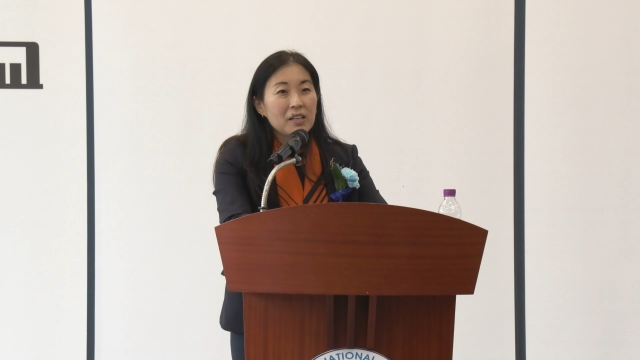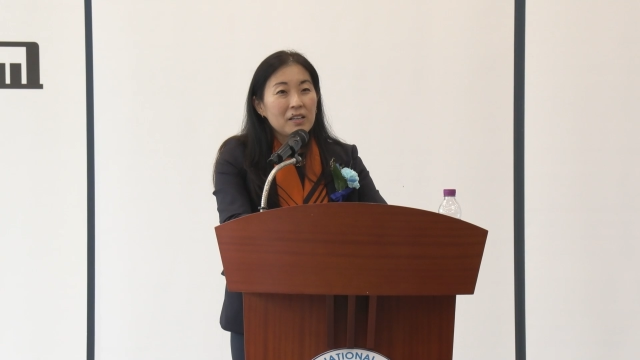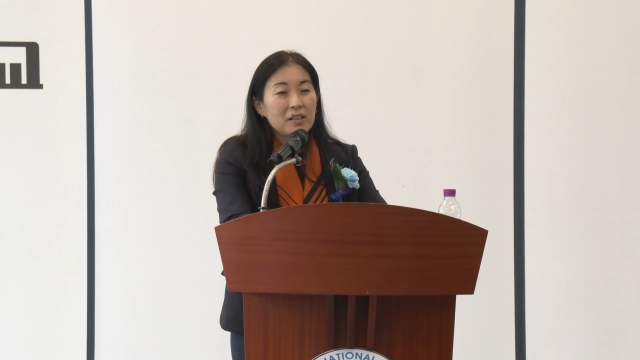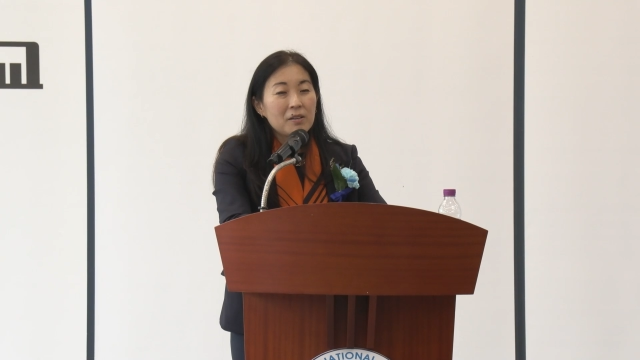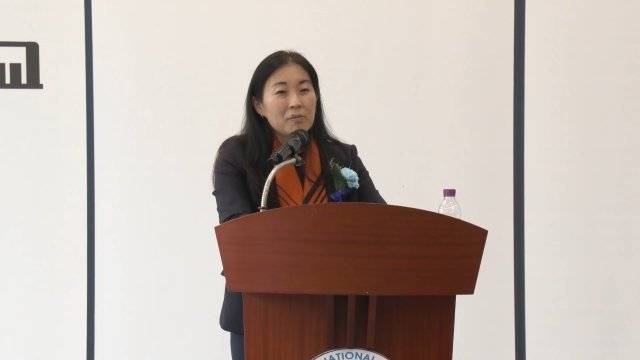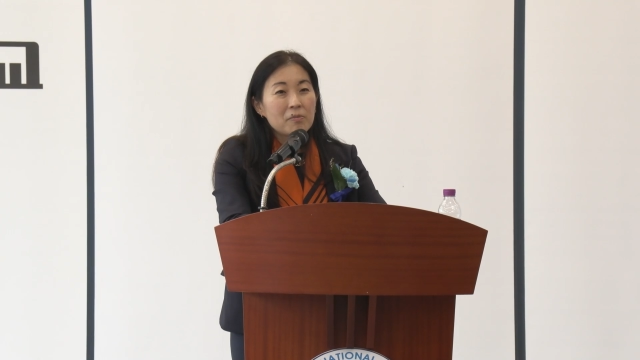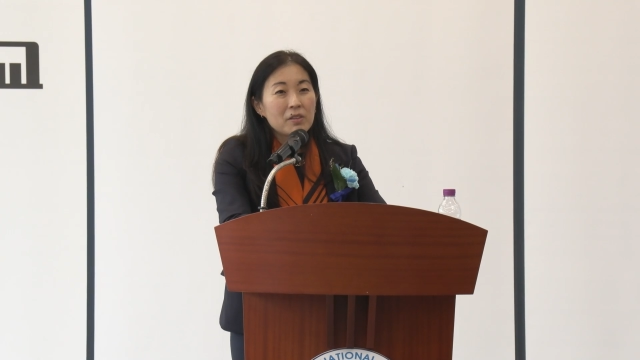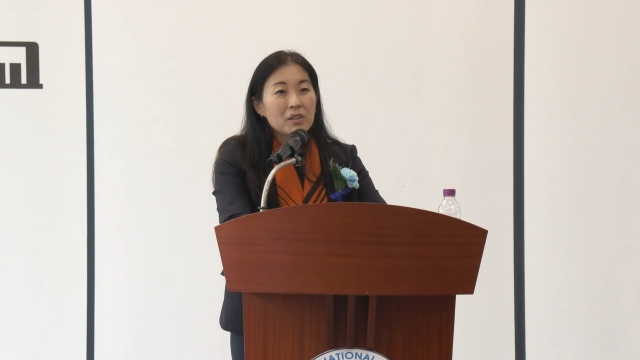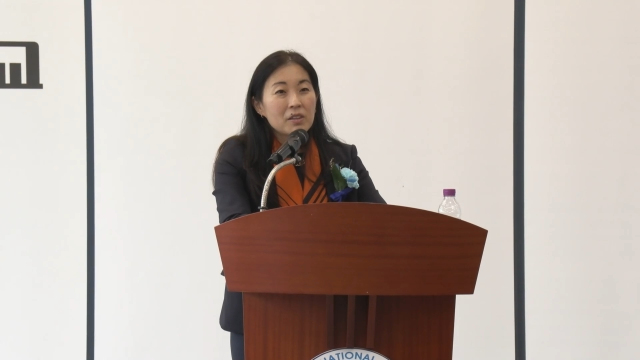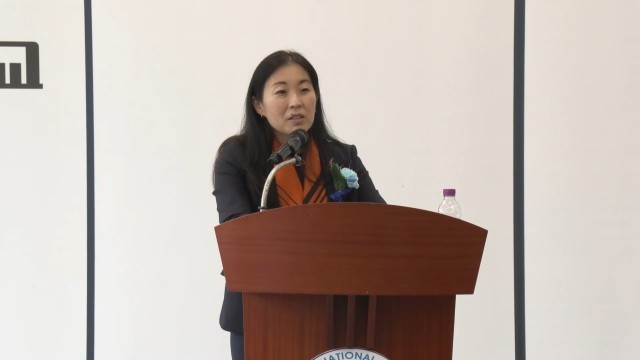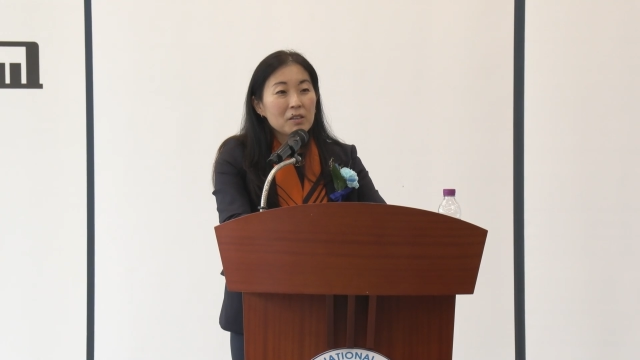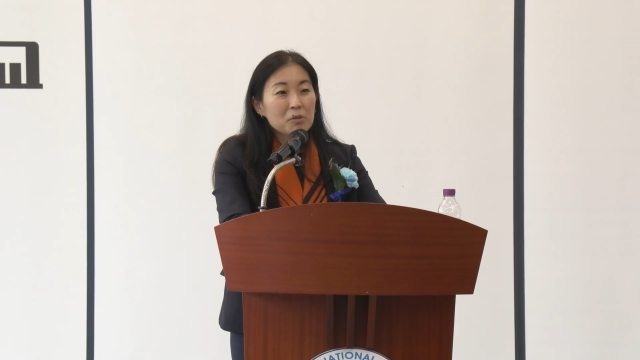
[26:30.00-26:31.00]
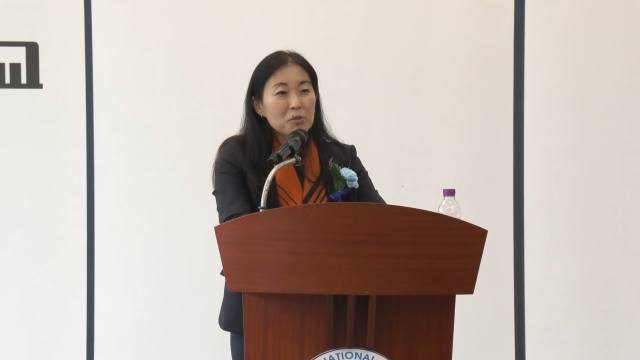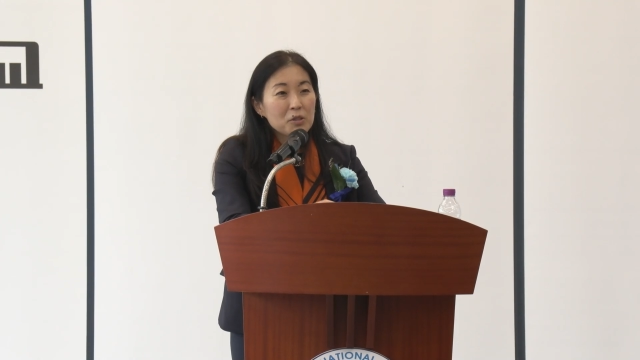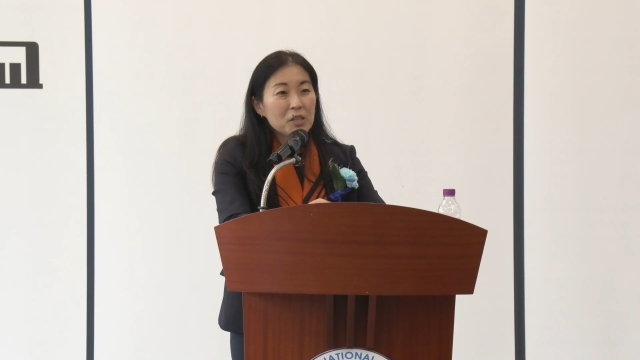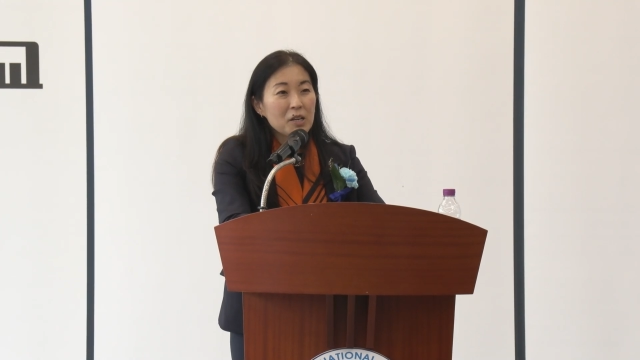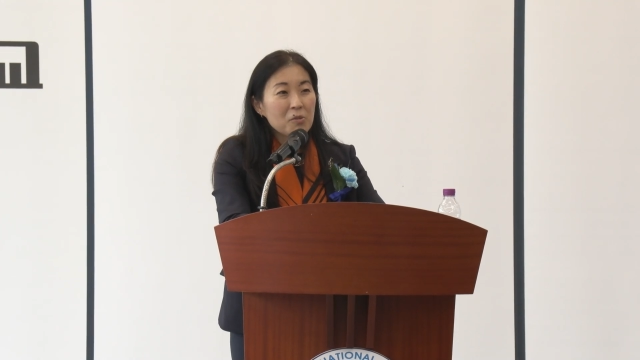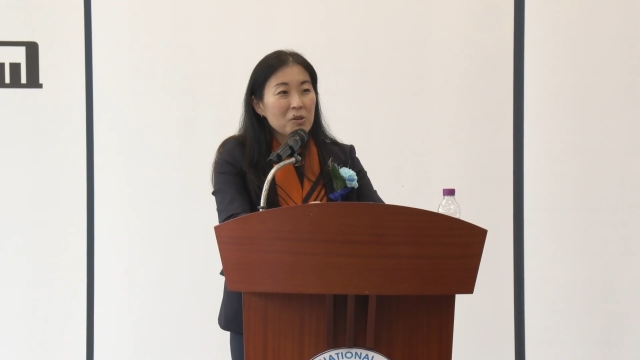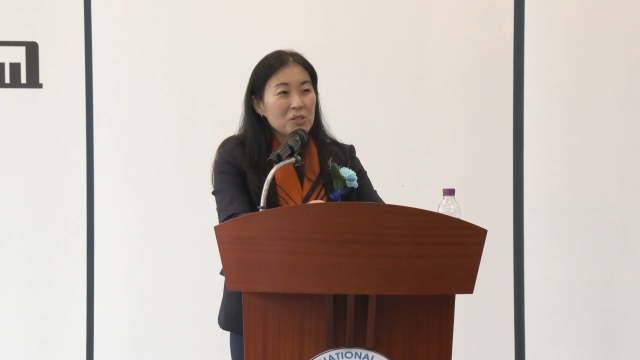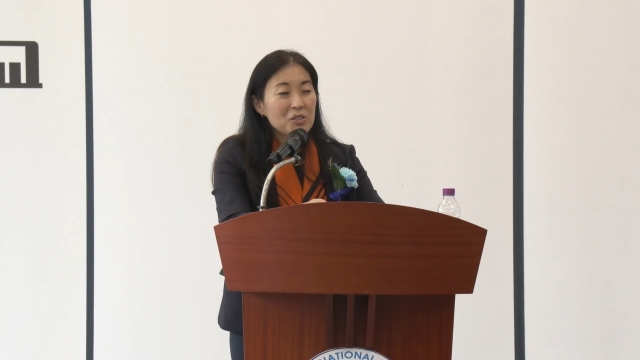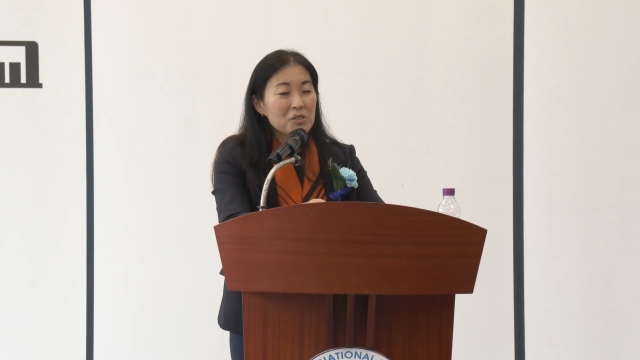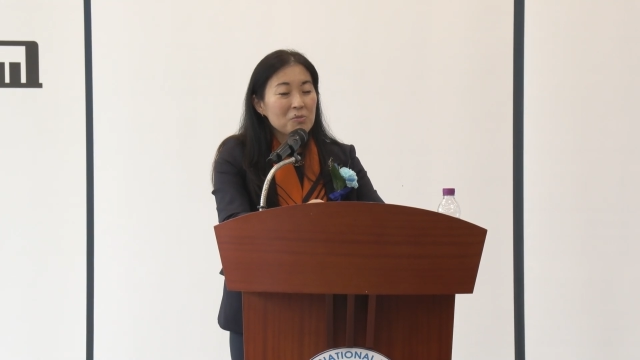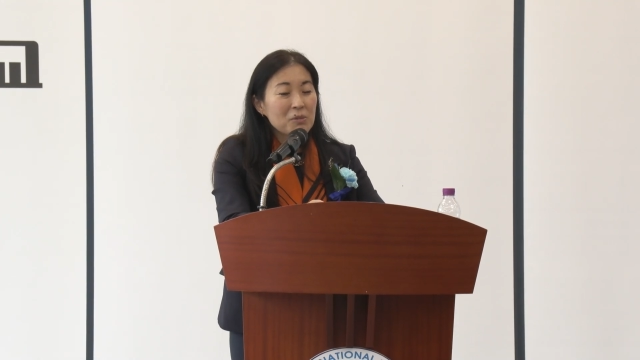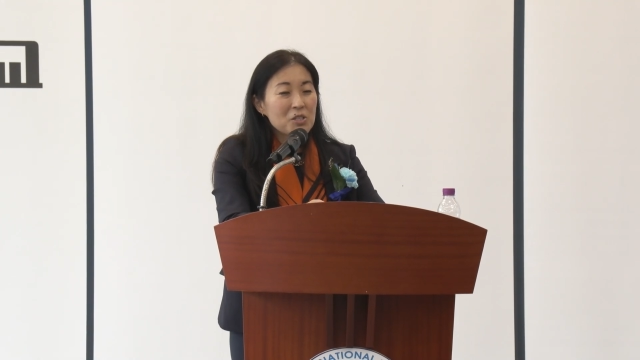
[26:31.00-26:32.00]
The other thing I want
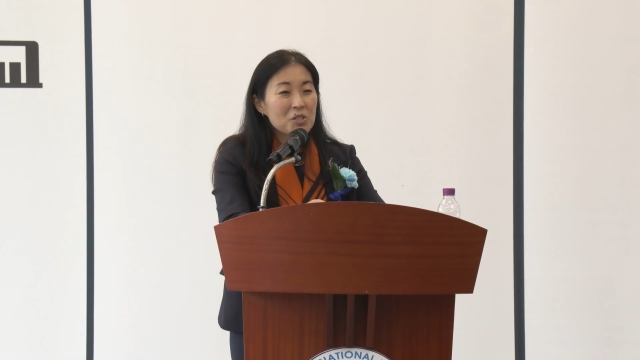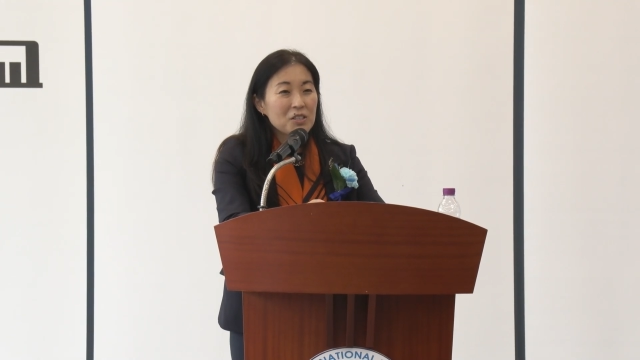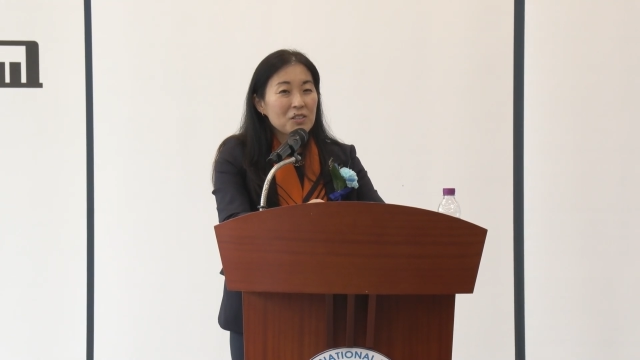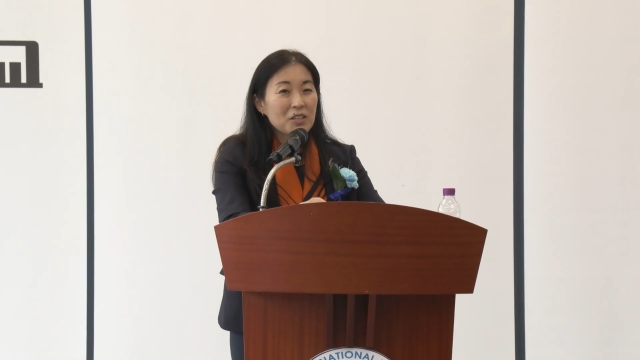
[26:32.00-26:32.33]
to mention